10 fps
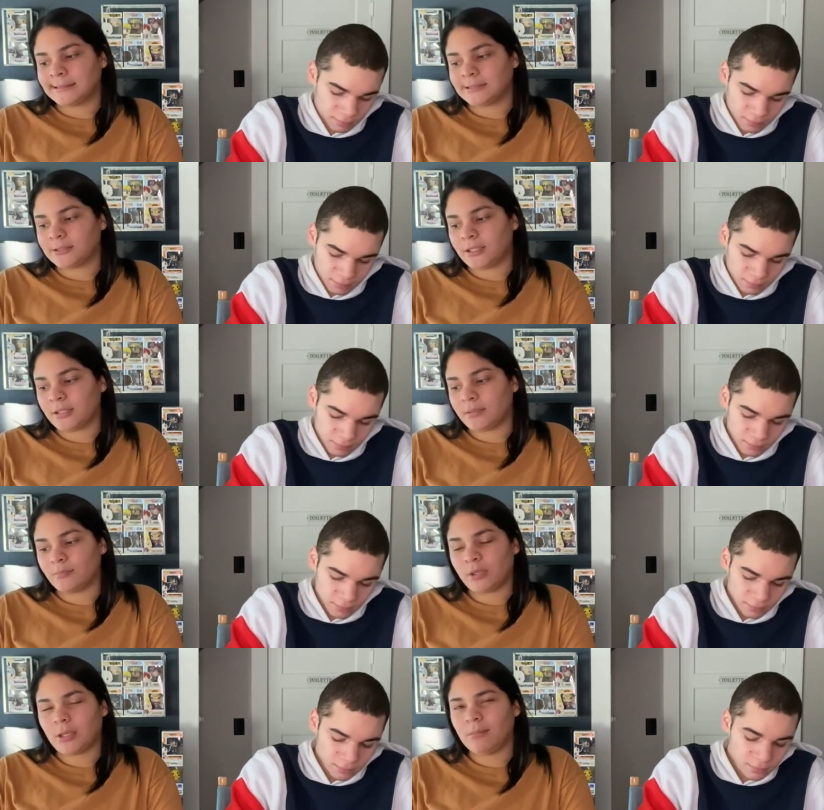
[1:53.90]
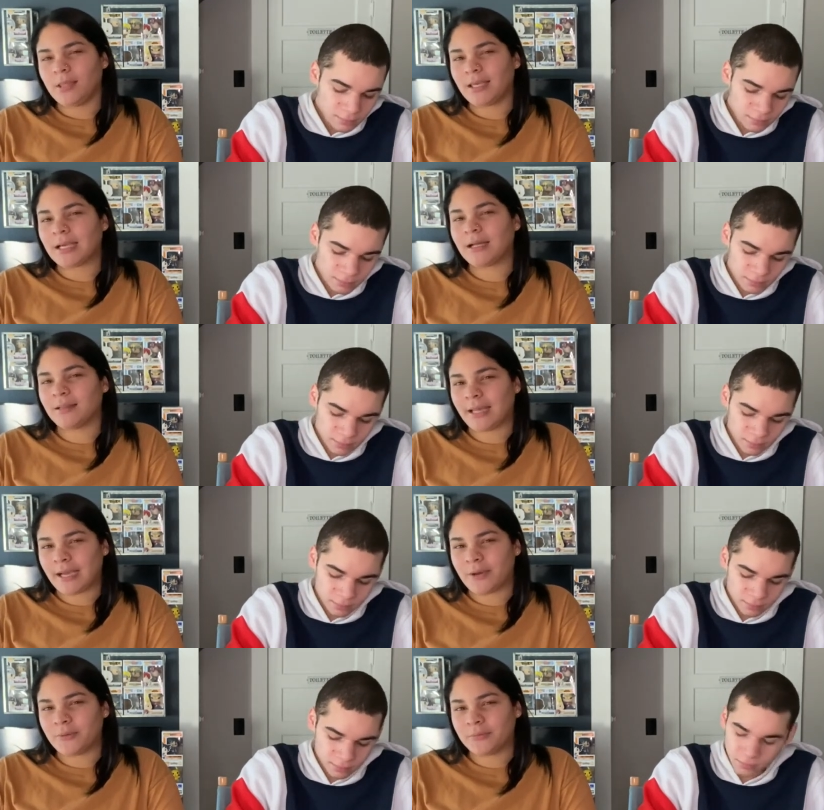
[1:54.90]
Speaker 1: Um, probably like a
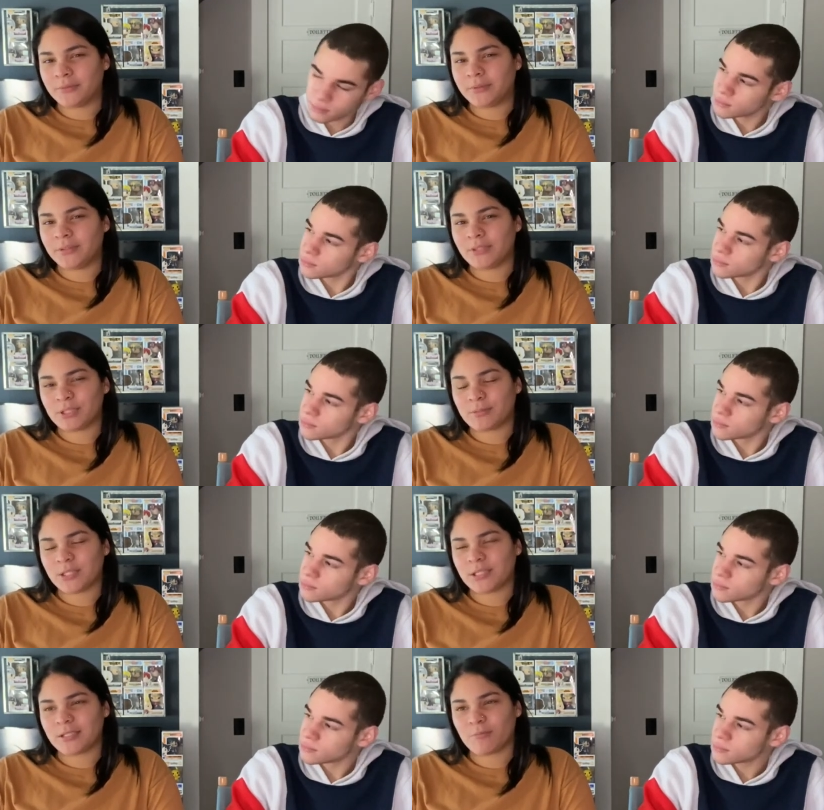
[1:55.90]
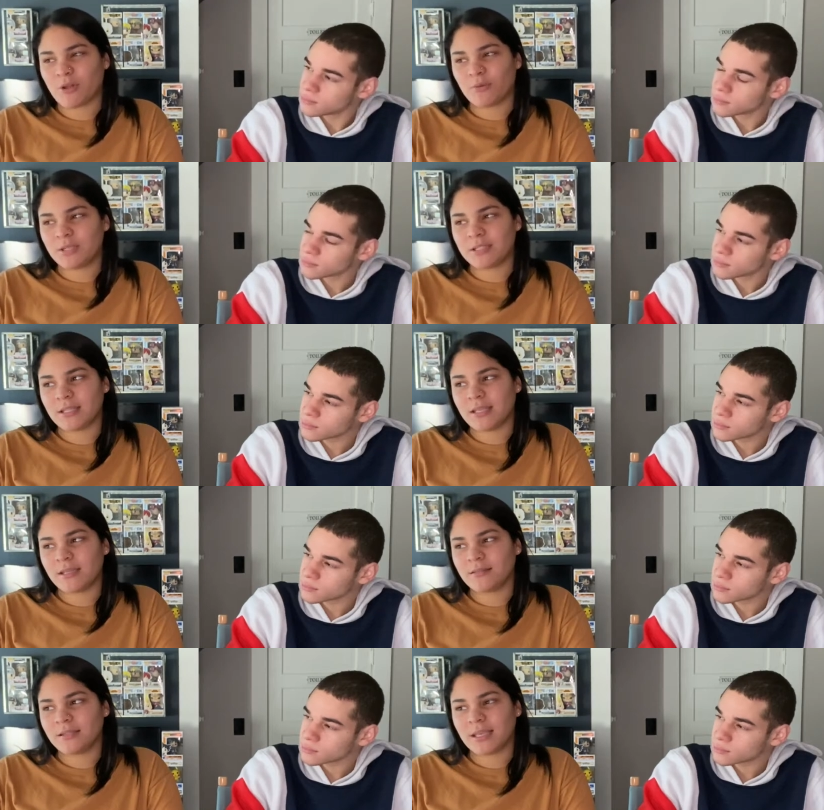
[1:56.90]
clown, just because I'm always like
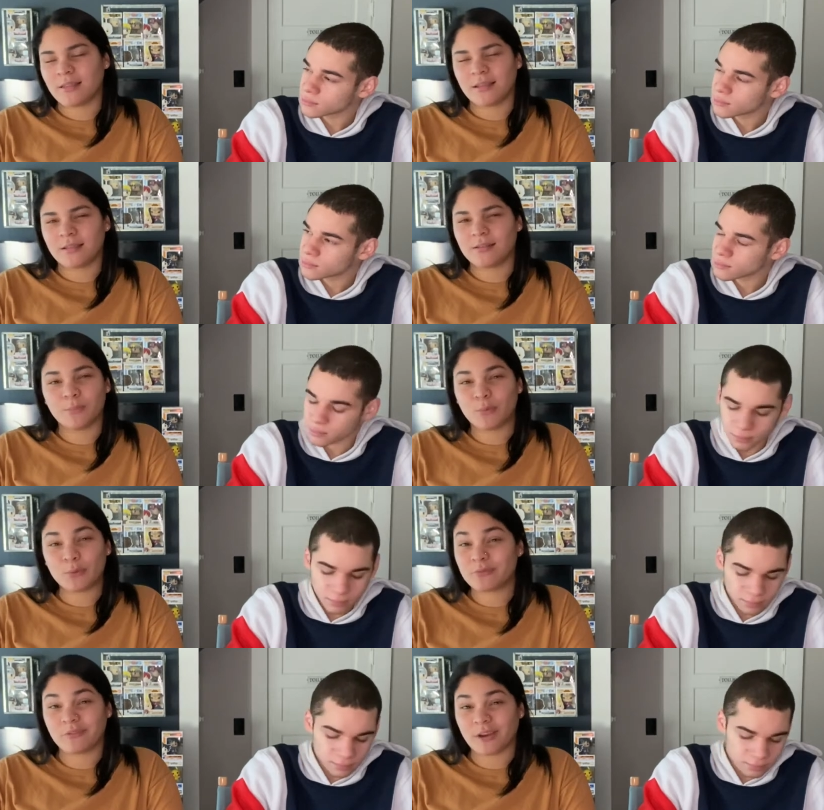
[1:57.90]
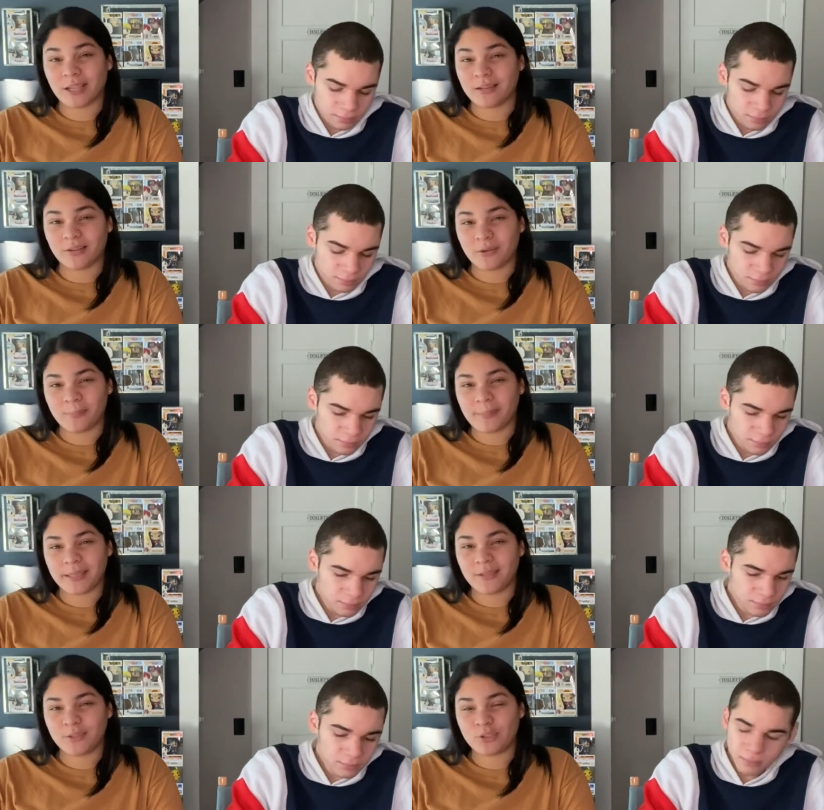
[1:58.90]
saying like the most random
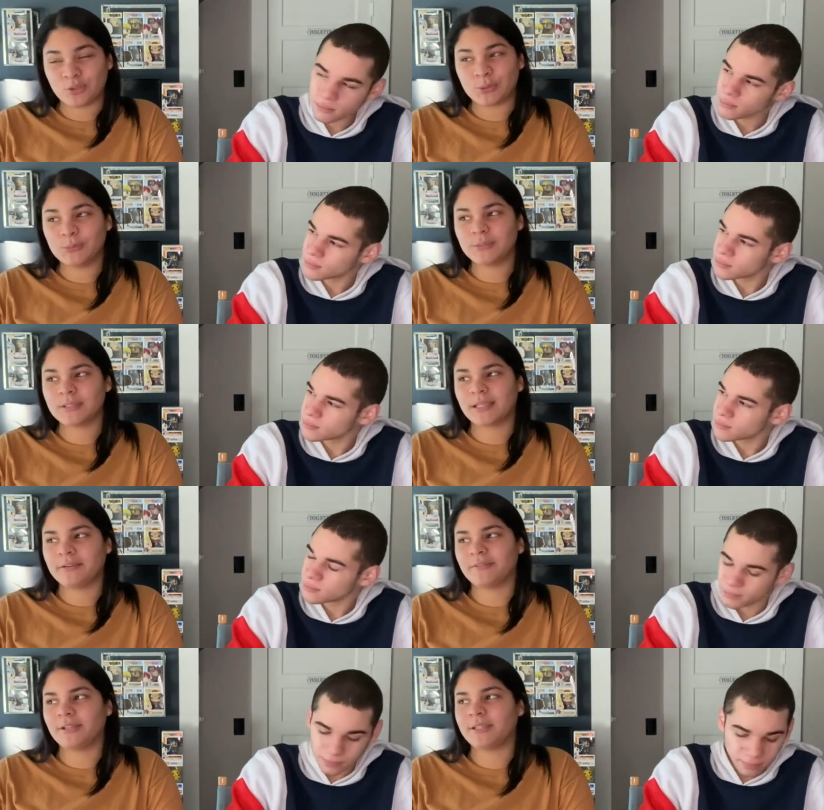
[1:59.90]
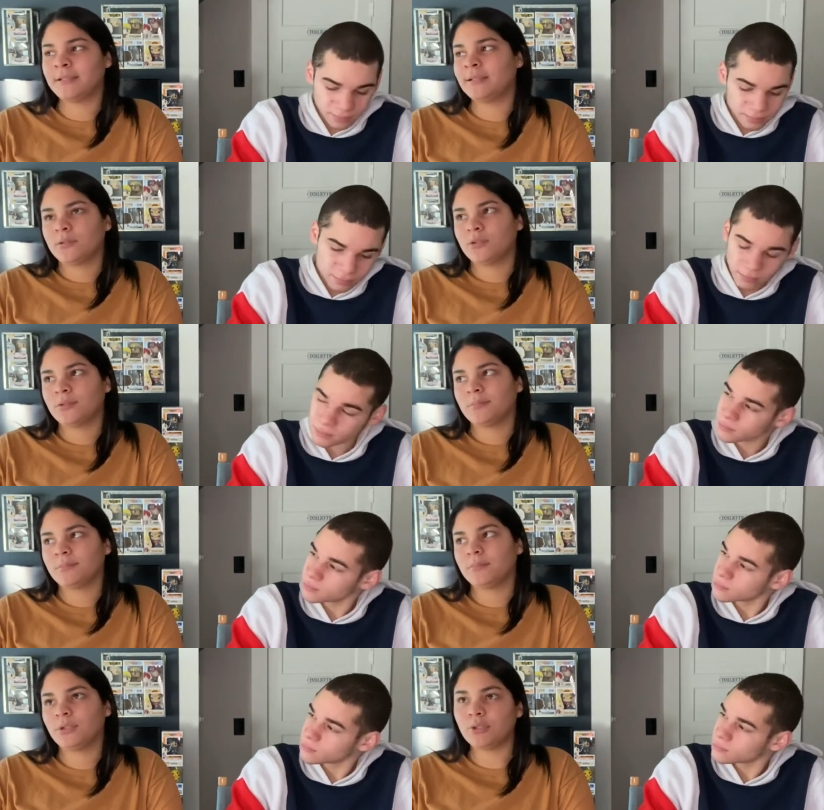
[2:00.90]
like jokes ever.
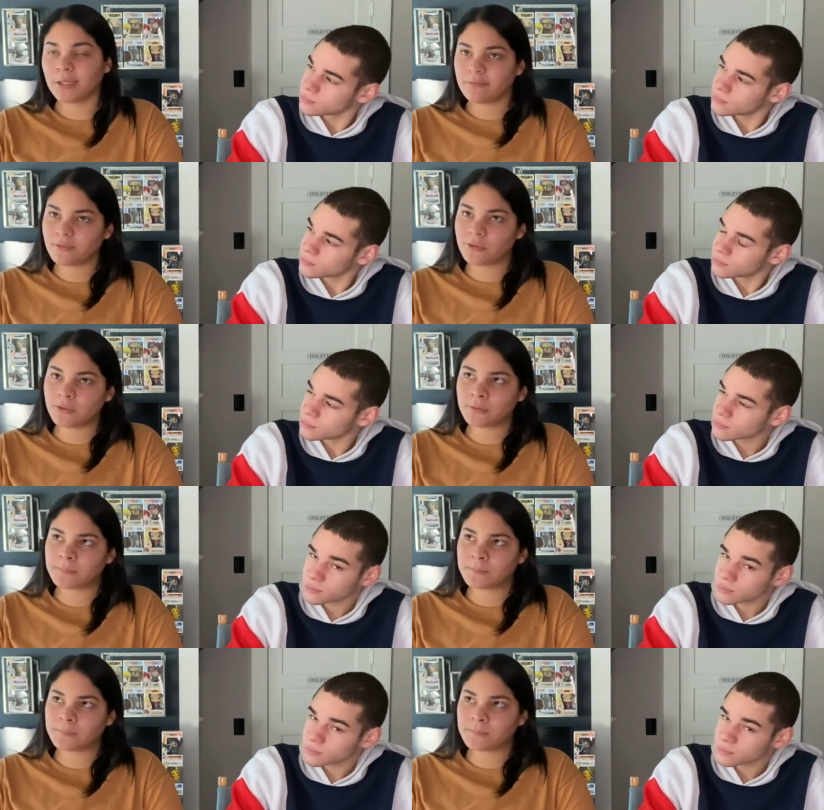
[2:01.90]
Grateful,